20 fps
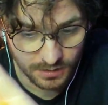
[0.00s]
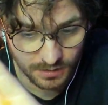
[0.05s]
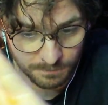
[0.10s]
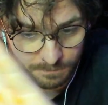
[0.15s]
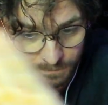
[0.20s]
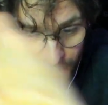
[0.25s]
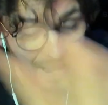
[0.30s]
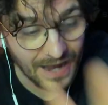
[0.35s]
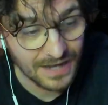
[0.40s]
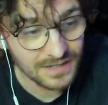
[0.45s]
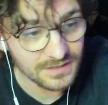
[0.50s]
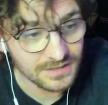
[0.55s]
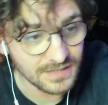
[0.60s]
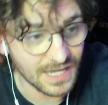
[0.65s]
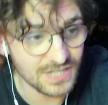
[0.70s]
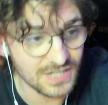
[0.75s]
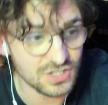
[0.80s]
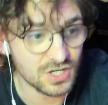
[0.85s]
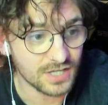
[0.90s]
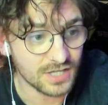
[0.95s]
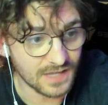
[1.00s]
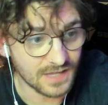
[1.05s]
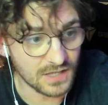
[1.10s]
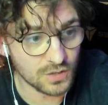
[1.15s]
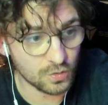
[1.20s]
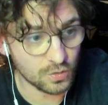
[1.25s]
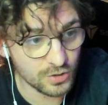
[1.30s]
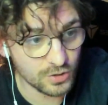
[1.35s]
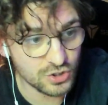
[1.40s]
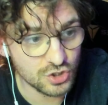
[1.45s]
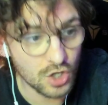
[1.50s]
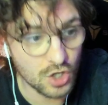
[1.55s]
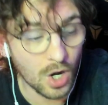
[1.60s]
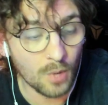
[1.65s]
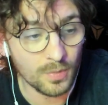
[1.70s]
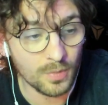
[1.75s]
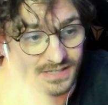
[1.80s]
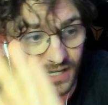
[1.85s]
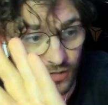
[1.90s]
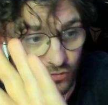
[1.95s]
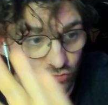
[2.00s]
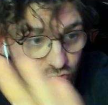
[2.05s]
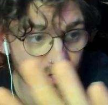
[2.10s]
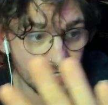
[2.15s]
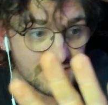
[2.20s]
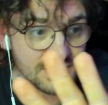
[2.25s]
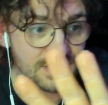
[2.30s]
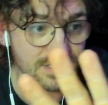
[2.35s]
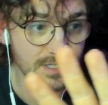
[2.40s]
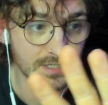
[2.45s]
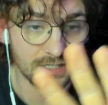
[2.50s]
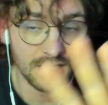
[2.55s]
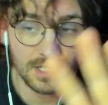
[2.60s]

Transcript: backlash that Twitch got with their recent